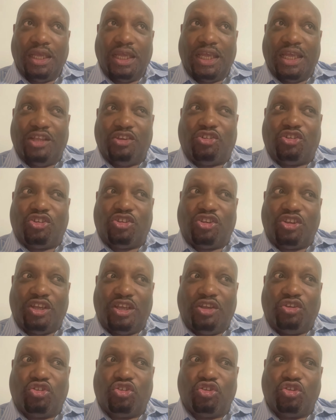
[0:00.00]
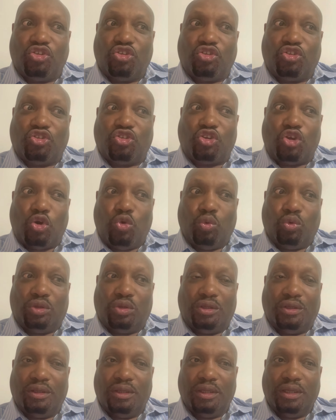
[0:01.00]
in shares
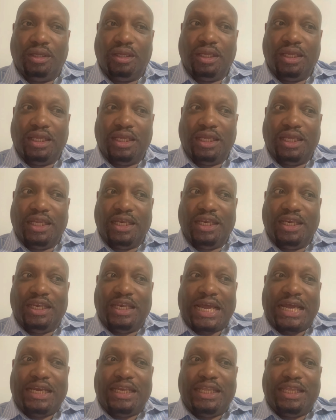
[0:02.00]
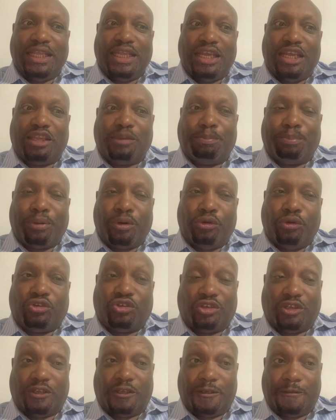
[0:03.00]
sold, not yet
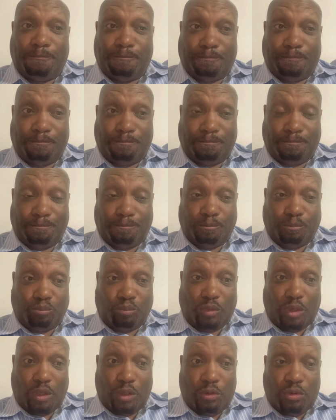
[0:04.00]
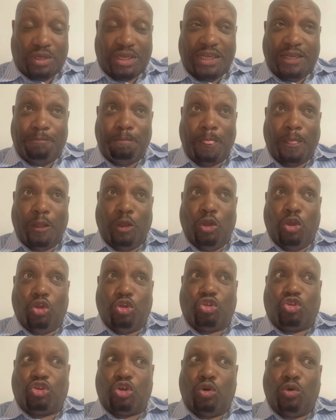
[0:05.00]
purchased. Okay?
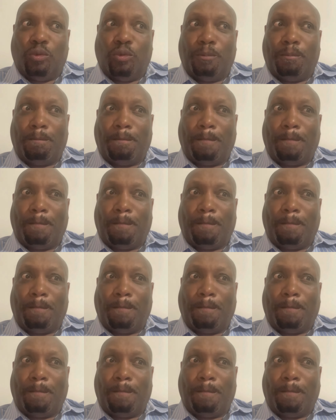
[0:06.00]
So